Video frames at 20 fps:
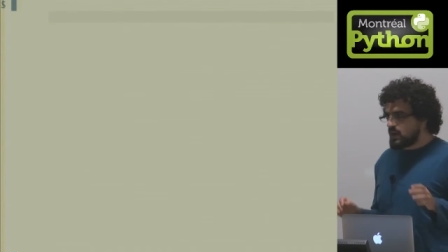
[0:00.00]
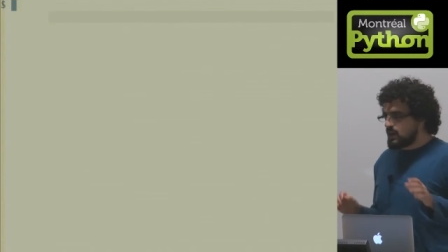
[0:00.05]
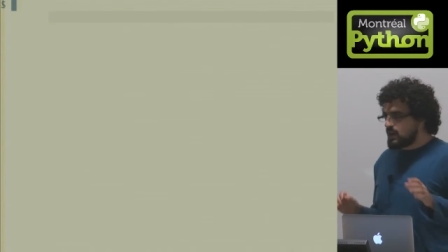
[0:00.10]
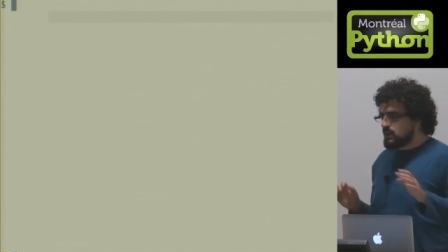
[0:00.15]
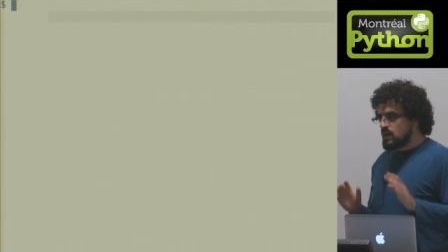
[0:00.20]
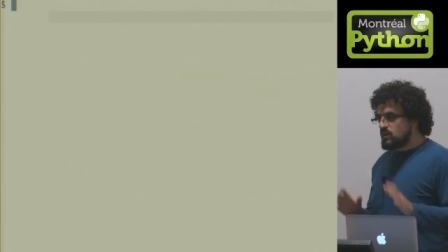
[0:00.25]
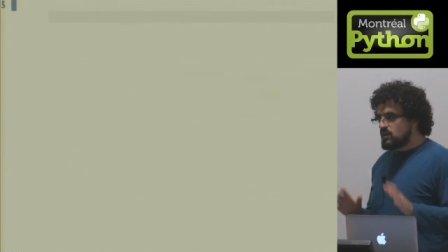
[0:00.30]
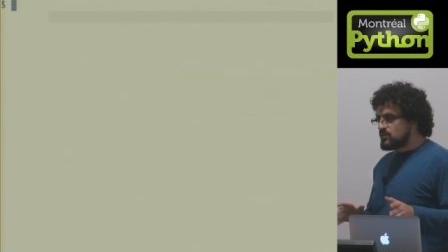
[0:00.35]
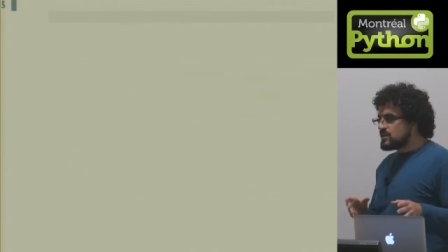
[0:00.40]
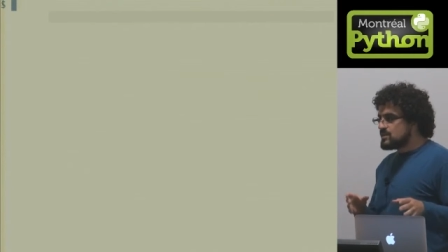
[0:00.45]

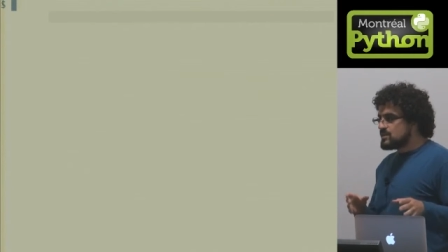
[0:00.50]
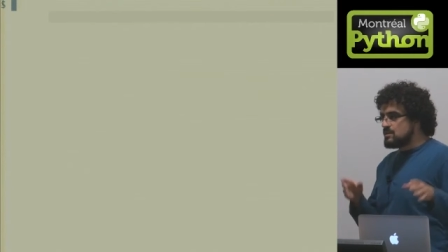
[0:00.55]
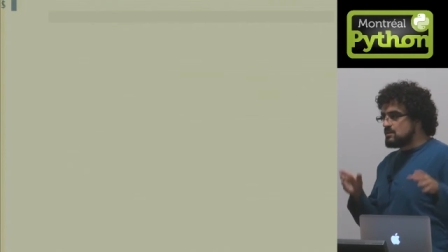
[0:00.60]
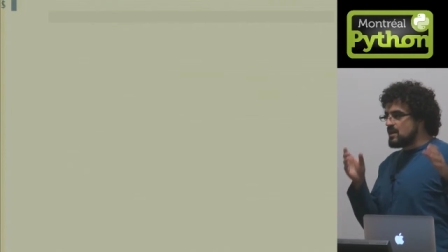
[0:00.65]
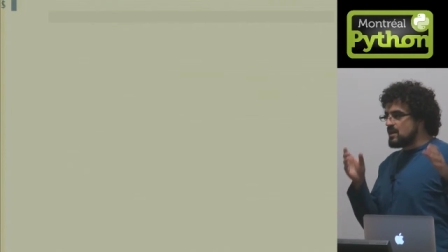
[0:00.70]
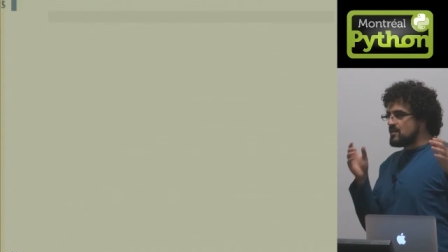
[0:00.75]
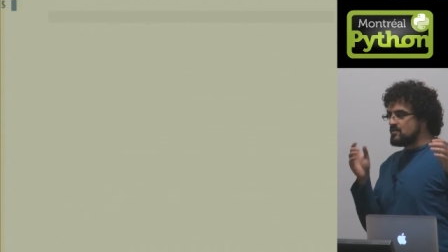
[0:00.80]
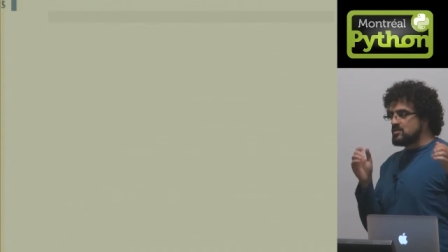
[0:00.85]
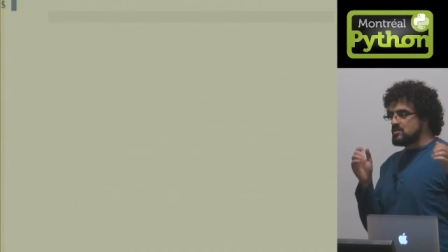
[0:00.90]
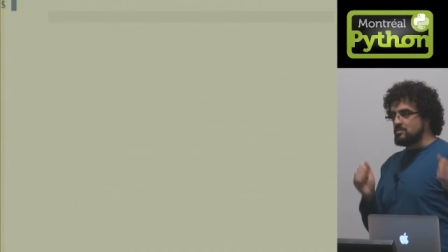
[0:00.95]
love it.
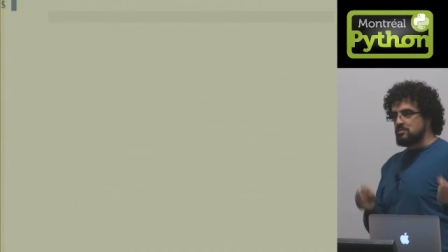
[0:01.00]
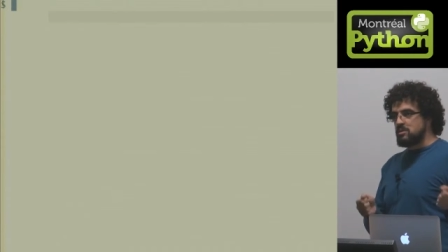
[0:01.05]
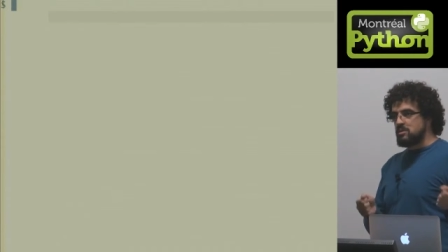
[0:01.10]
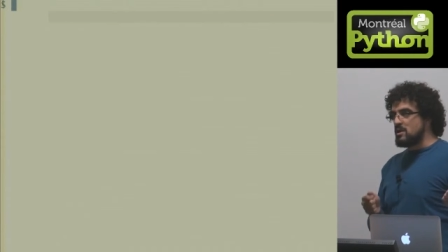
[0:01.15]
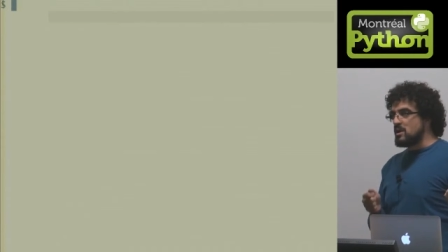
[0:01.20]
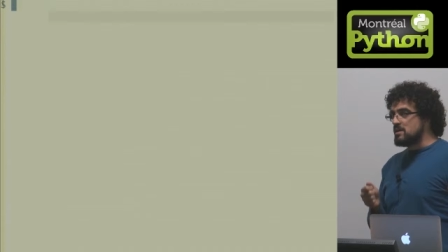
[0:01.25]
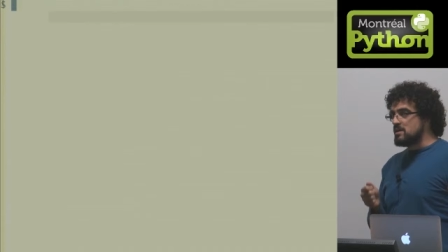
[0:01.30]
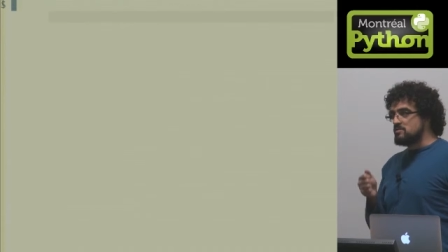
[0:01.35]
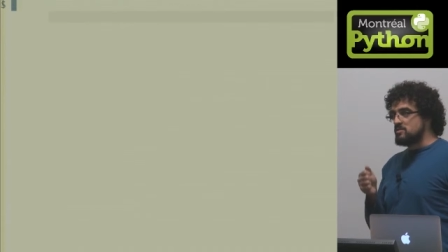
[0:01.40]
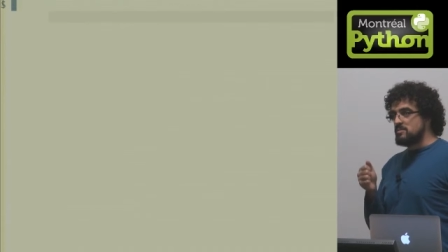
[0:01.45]
You'll have to
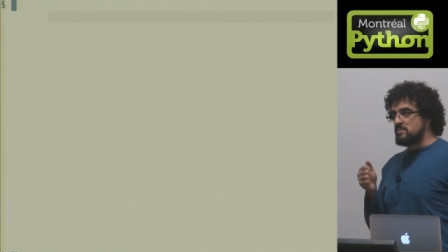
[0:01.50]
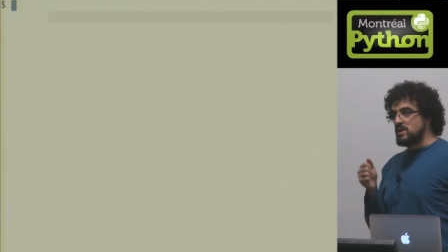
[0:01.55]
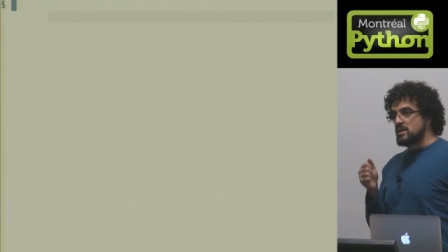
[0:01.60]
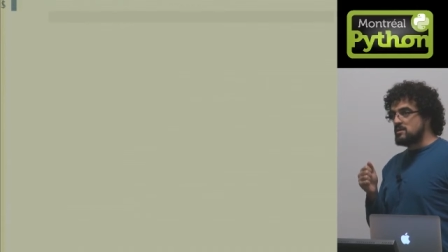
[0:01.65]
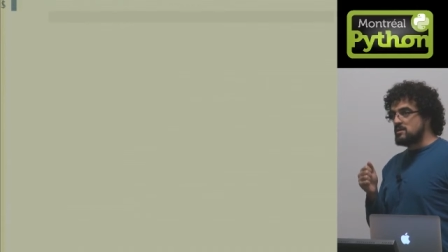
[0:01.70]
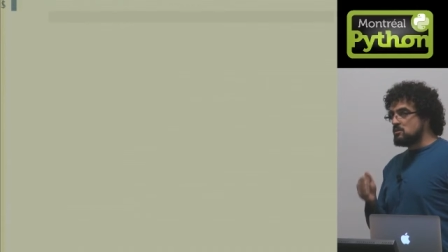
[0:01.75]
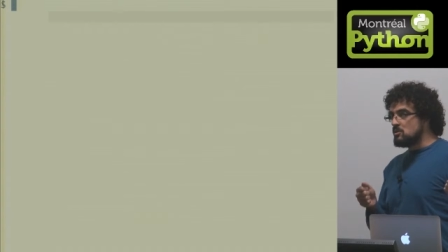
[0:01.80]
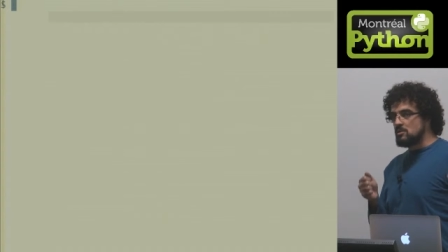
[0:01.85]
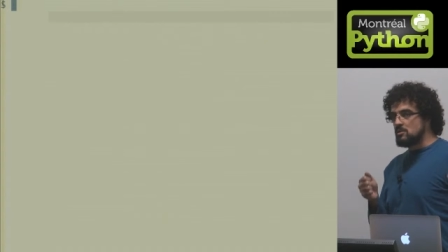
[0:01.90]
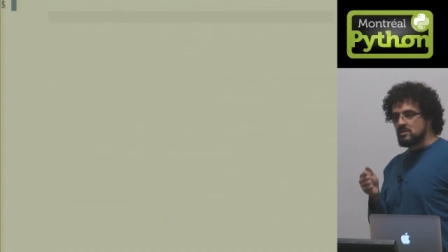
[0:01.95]
pry it from my
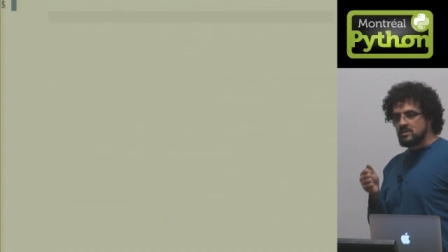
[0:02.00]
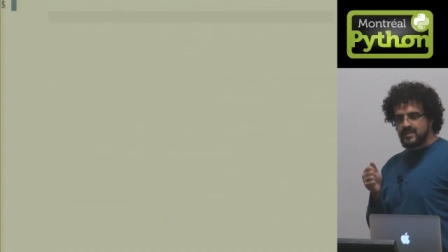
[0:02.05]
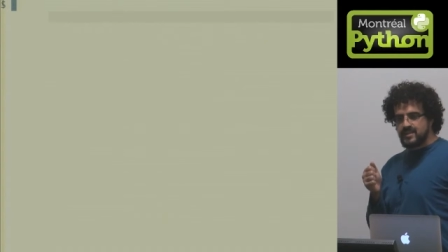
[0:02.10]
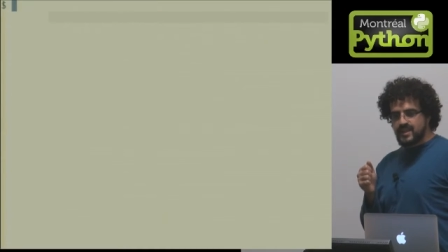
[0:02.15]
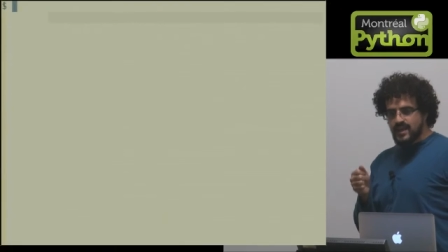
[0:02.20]
cold,